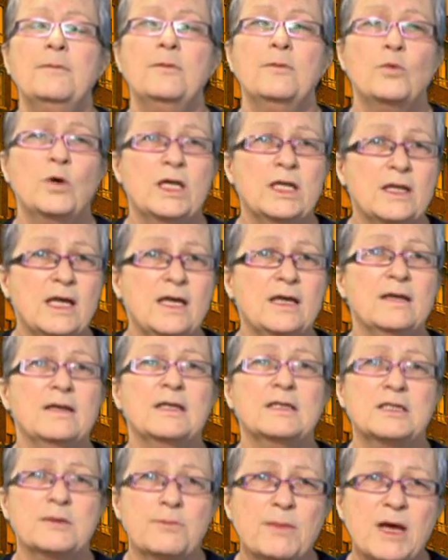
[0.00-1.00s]
when they
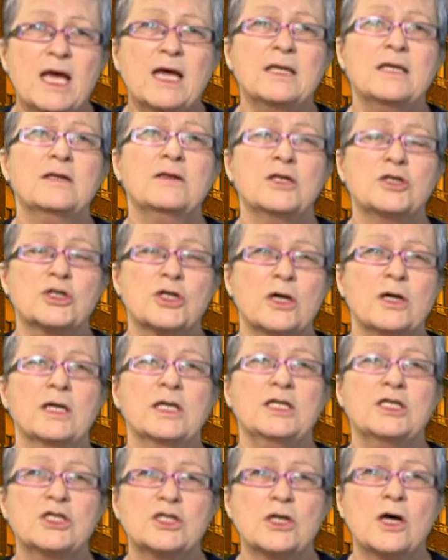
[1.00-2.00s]
demanded that
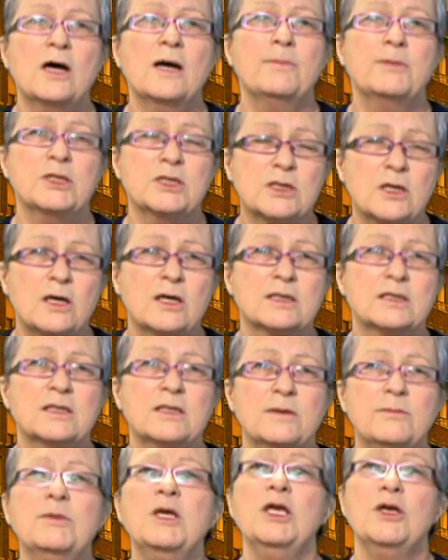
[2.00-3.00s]
Charlie stop and talk to
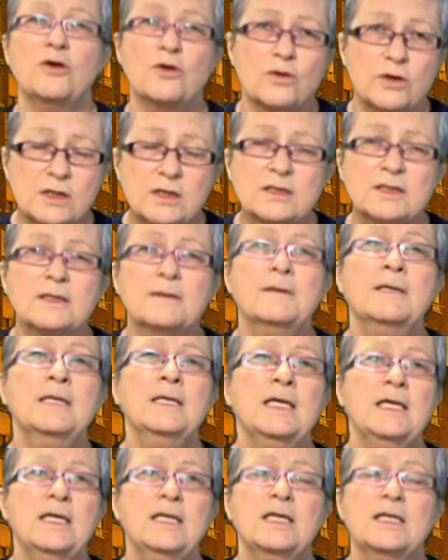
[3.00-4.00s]
them, he couldn't.
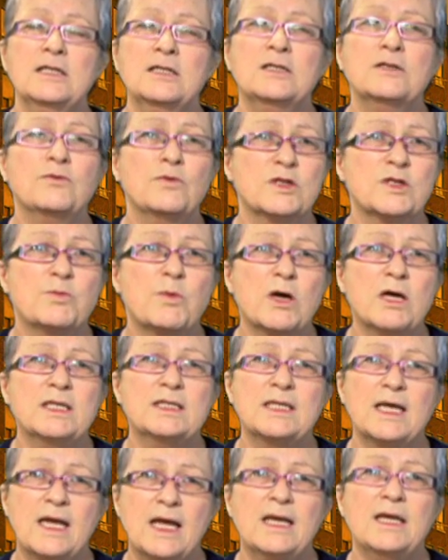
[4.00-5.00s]
He didn't
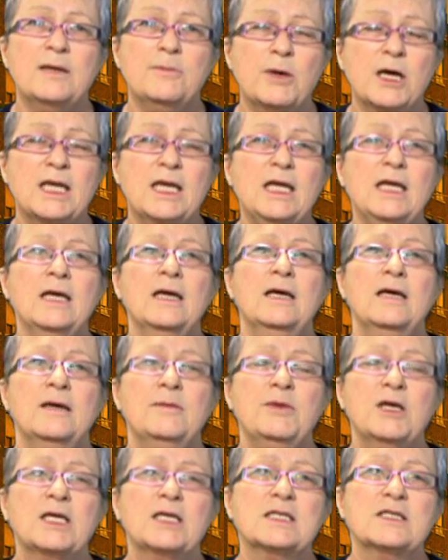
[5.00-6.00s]
respond to anybody
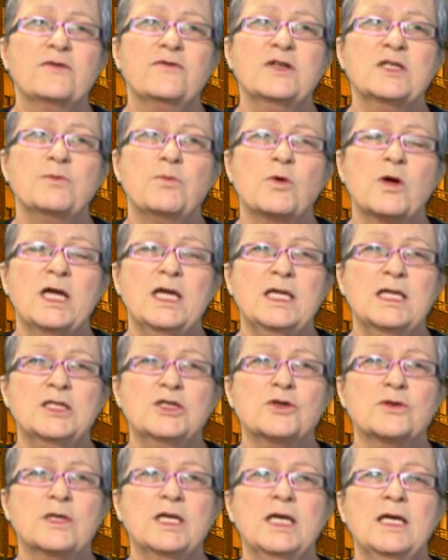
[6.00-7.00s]
because of his brain
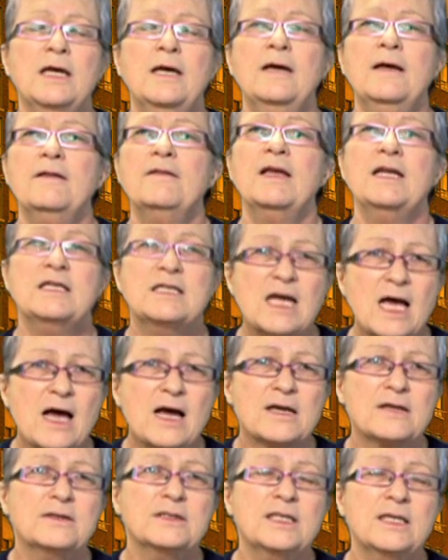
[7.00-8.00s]
injury. They
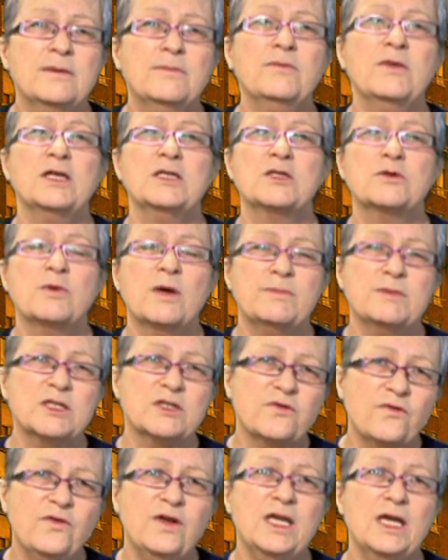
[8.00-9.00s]
tackled him. They swept
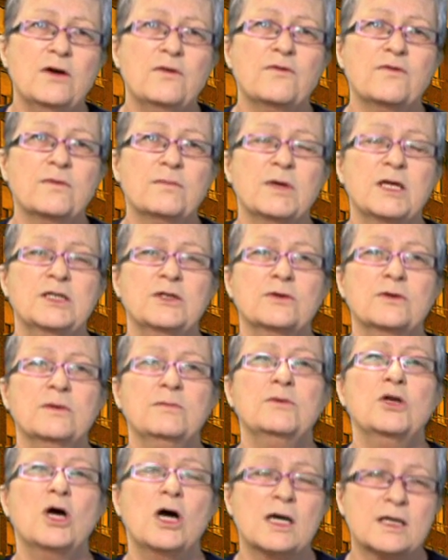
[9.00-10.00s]
his feet out from under
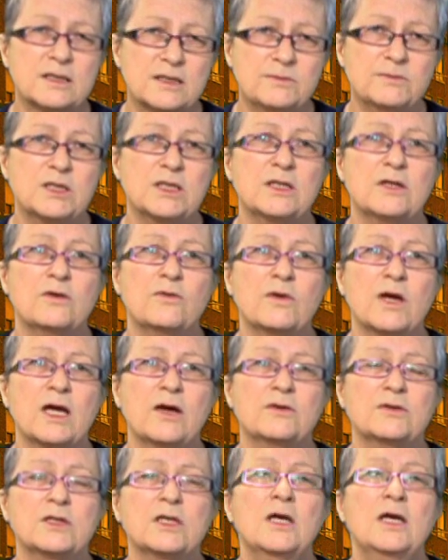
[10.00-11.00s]
him, knocked him to the
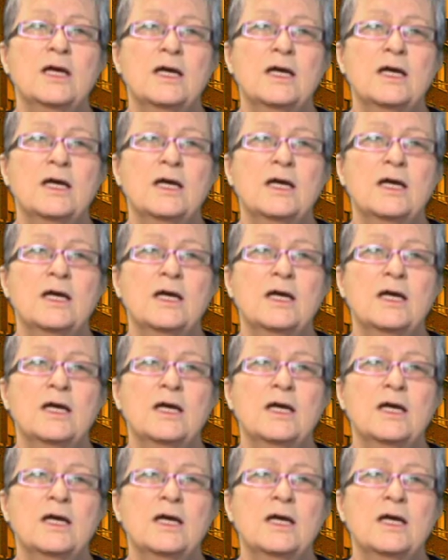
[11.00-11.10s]
ground